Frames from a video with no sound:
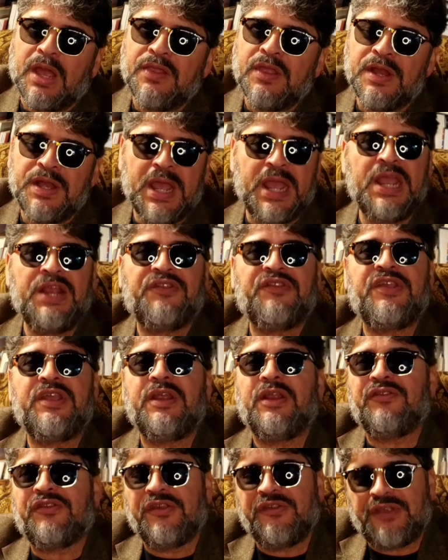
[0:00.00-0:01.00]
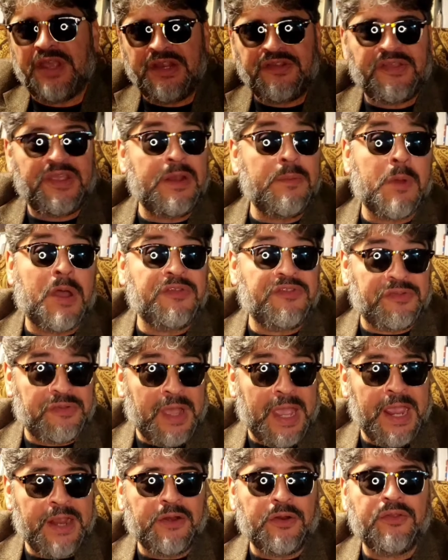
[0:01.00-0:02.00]
then it says 18 months
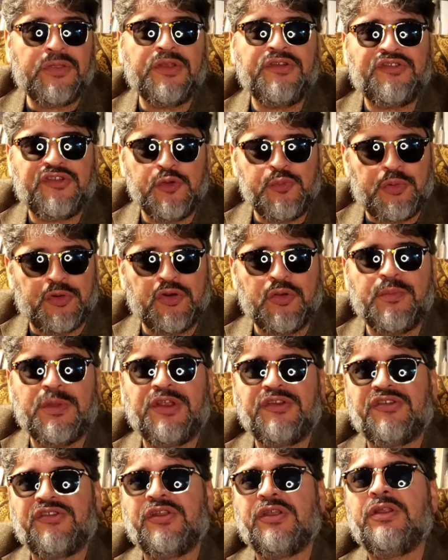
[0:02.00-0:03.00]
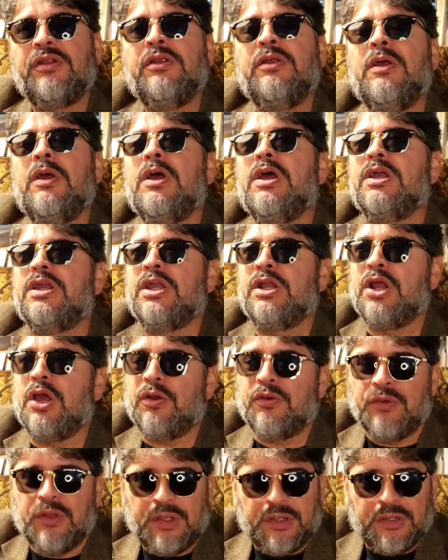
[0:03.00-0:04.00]
later, the Jupiter mission,
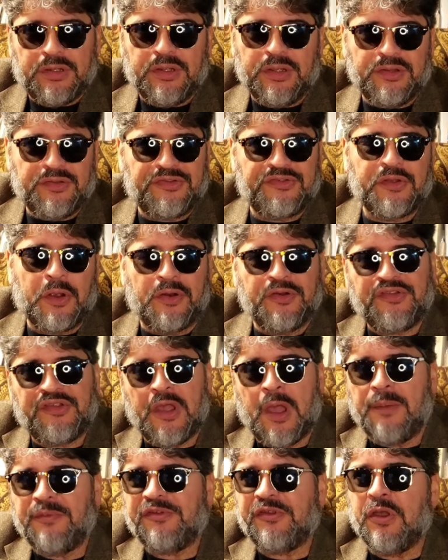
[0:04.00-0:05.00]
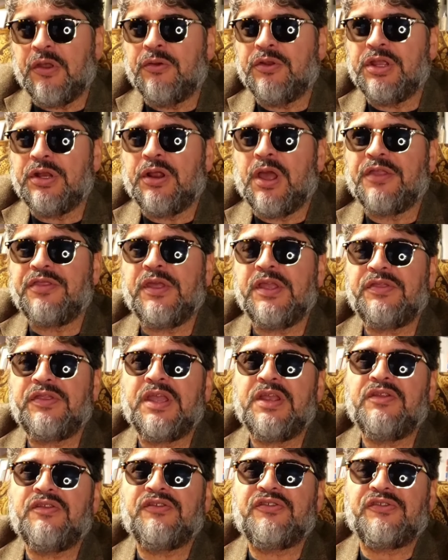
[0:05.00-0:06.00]
starts up. So, I think
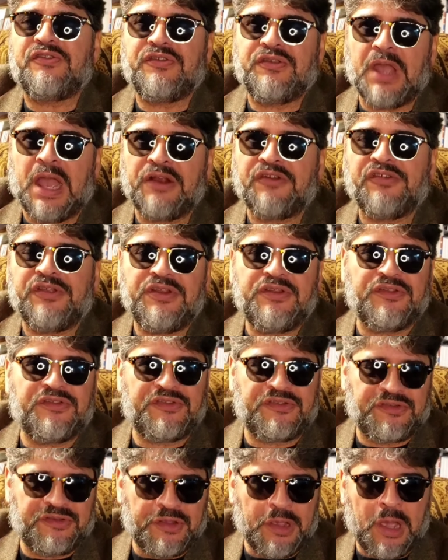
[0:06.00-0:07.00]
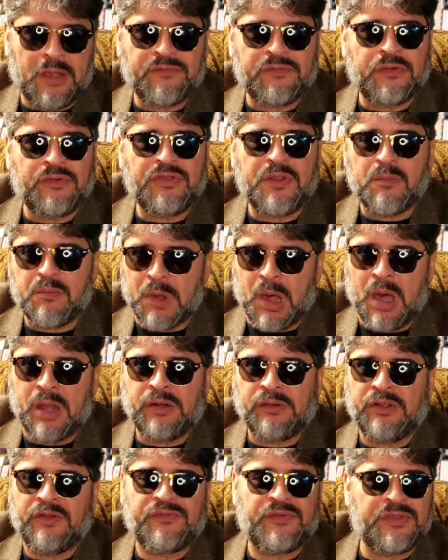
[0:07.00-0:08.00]
they actually discovered the
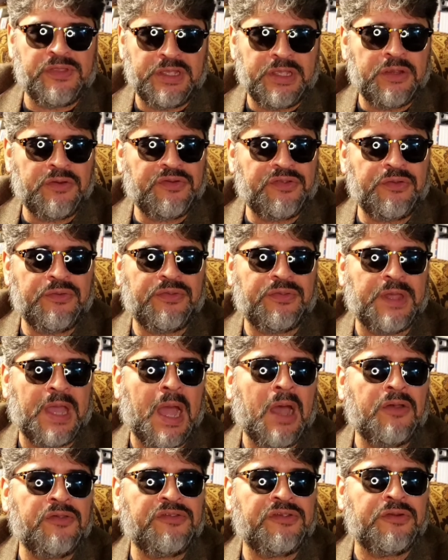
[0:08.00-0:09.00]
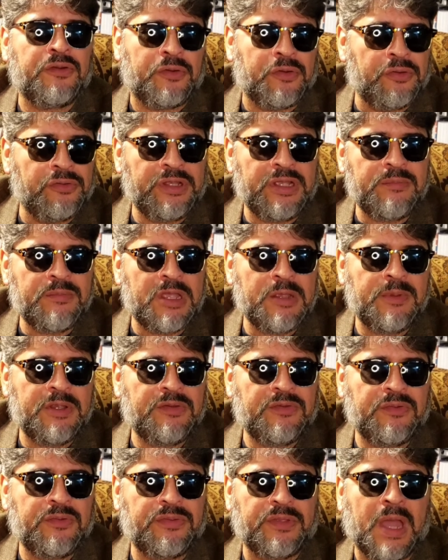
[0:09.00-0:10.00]
monolith in the year 2000, early
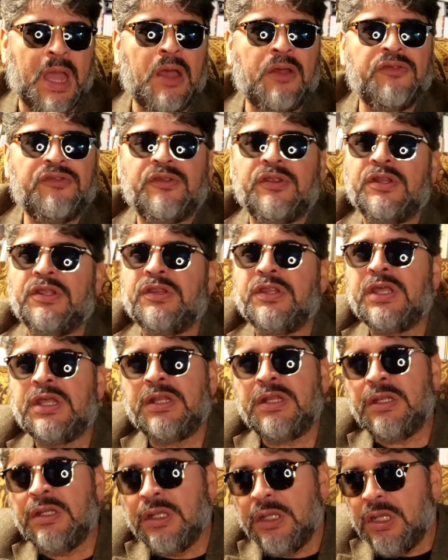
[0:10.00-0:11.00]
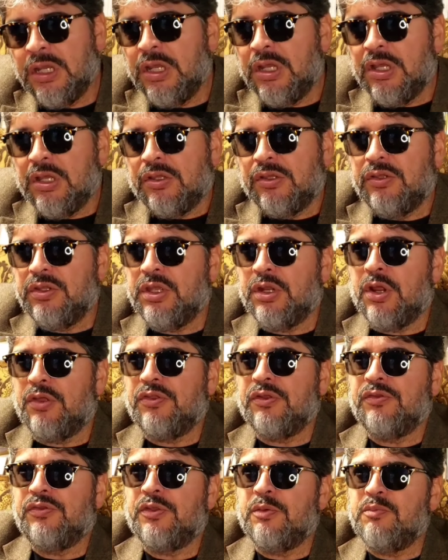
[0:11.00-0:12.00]
maybe 2000, and then,
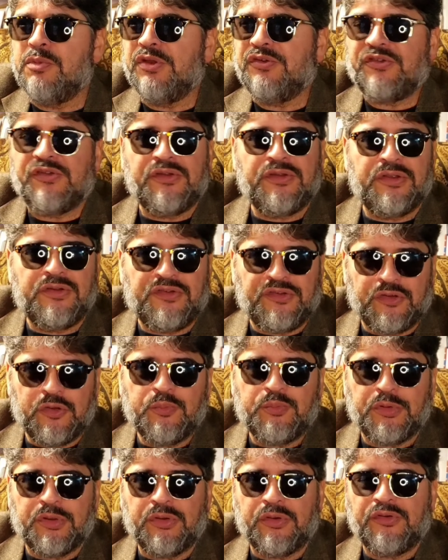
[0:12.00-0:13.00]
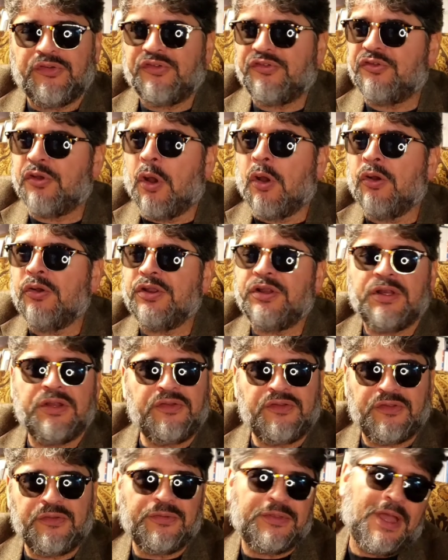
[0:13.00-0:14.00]
the mission to Jupiter started
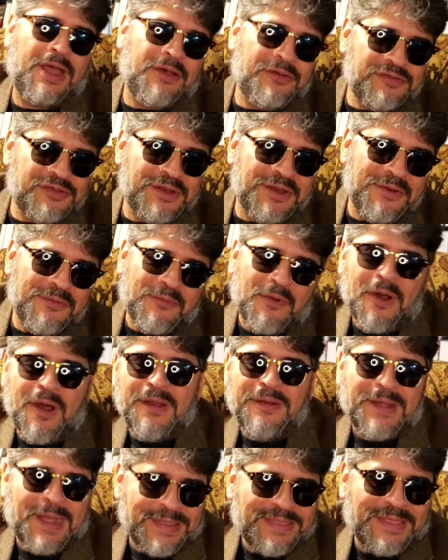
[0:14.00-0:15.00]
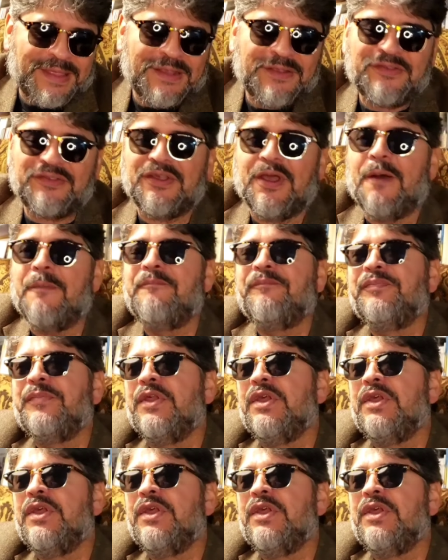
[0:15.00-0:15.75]
in 2001. I think so.